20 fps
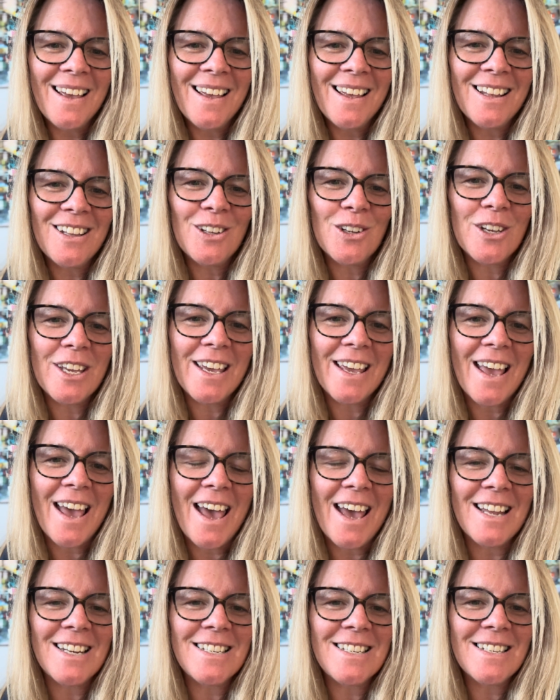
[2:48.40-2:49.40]
looking
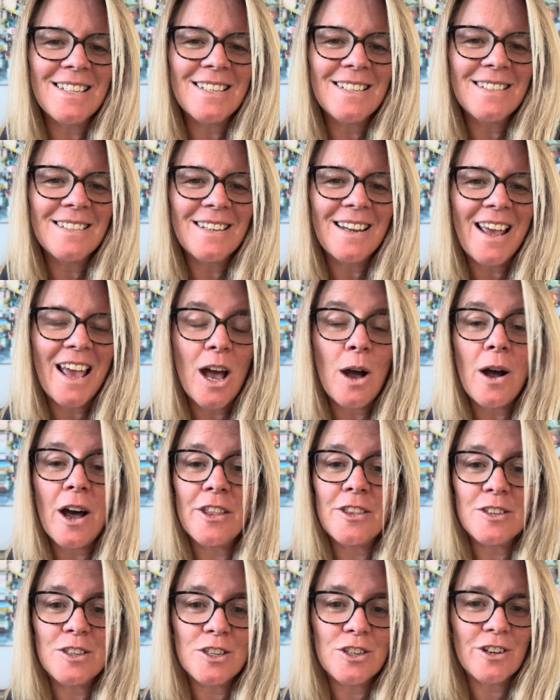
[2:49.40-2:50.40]
at how
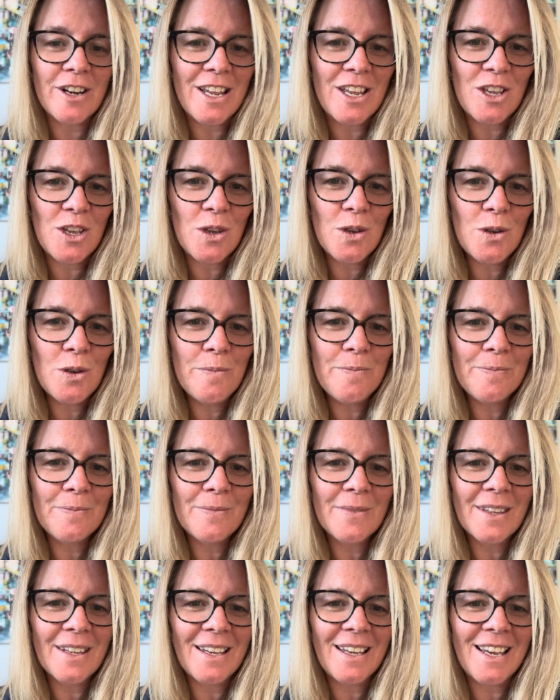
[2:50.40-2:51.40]
others treat you,
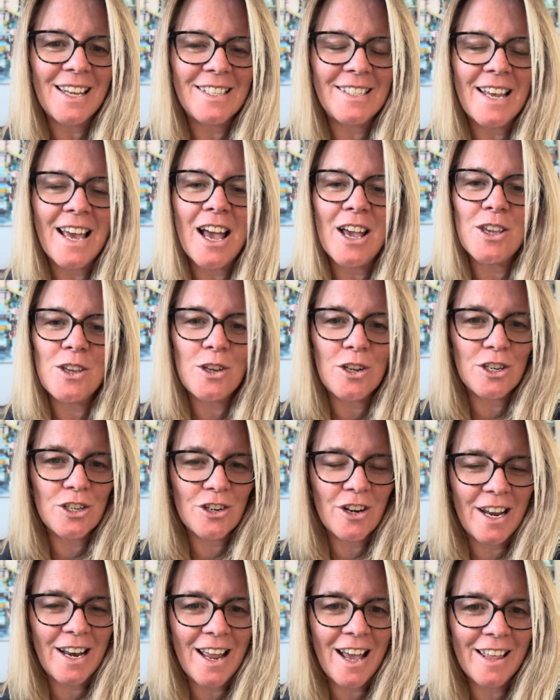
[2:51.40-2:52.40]
it's how you
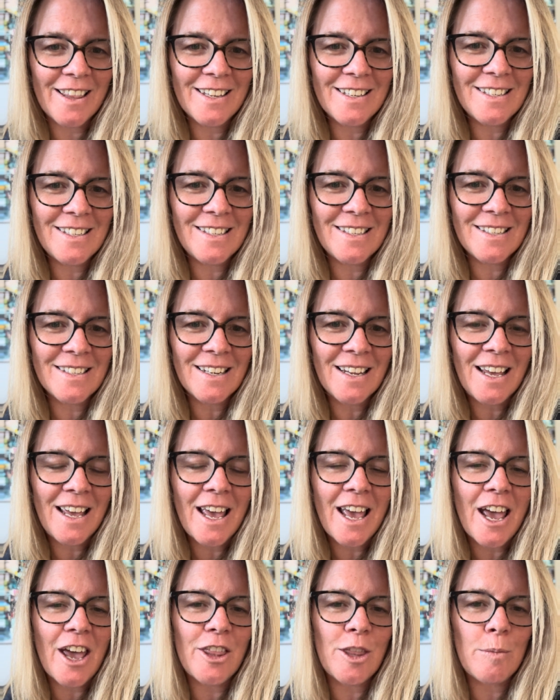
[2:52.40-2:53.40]
treat others
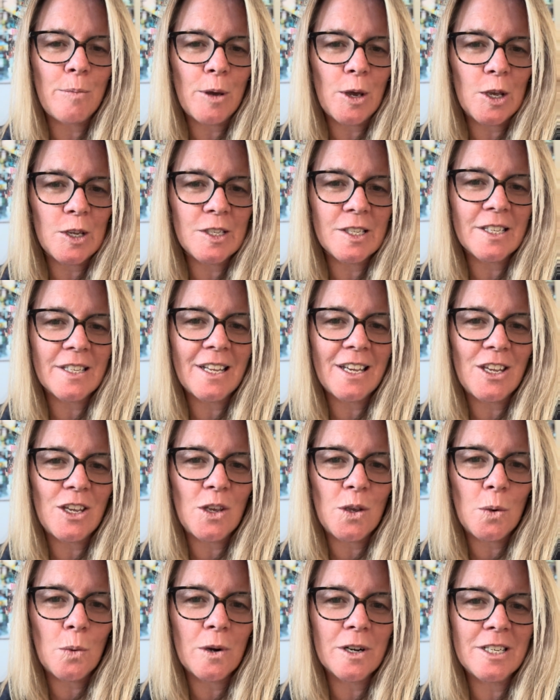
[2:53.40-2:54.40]
and the person that
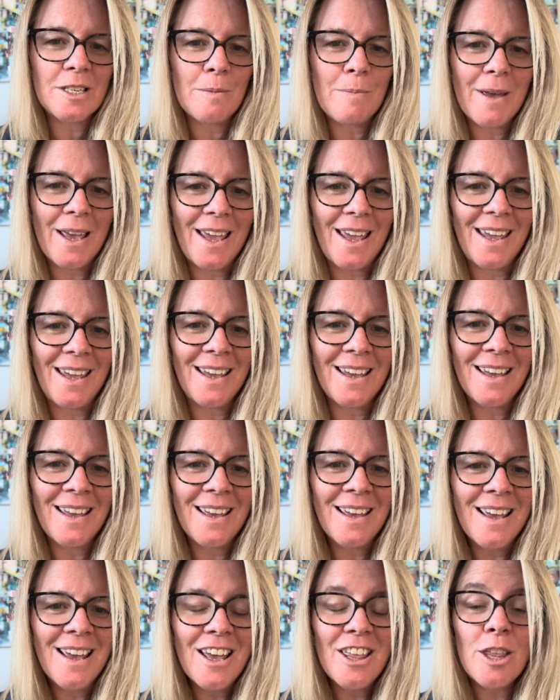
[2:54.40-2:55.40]
you want to be,
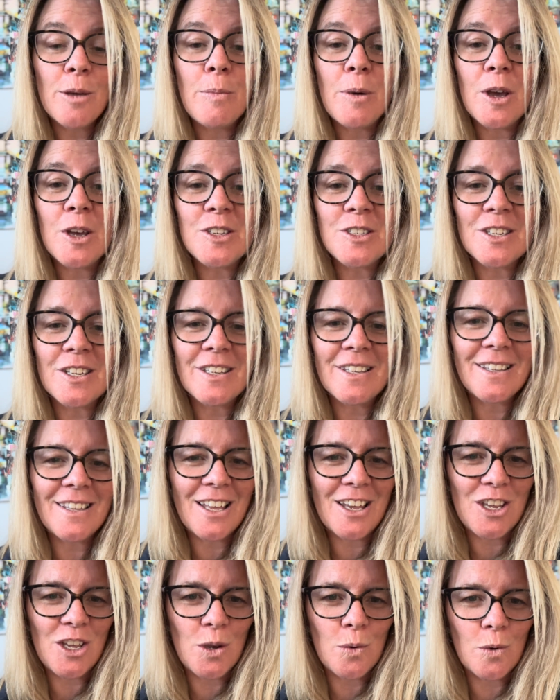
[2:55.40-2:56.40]
the person
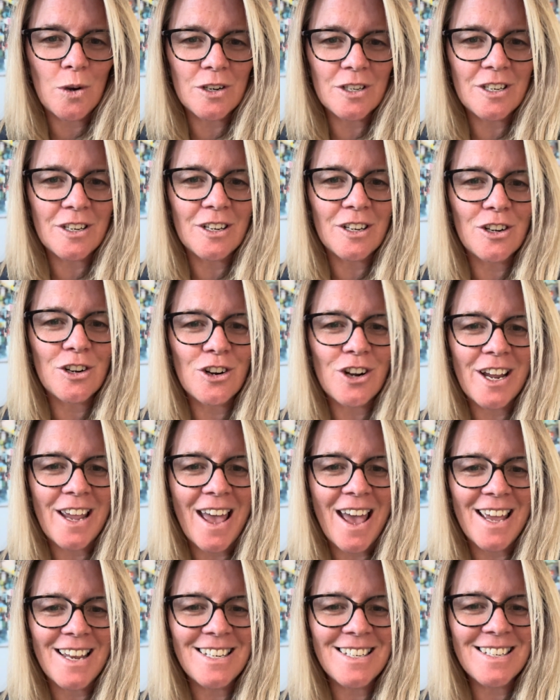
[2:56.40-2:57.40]
that you want to
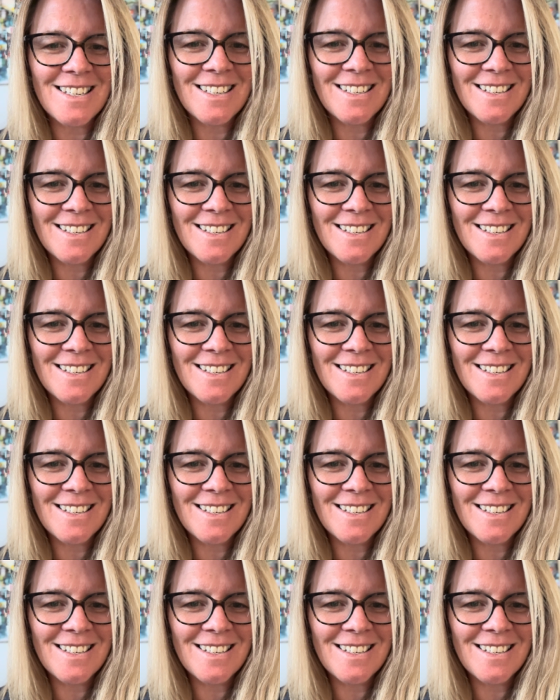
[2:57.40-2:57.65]
create.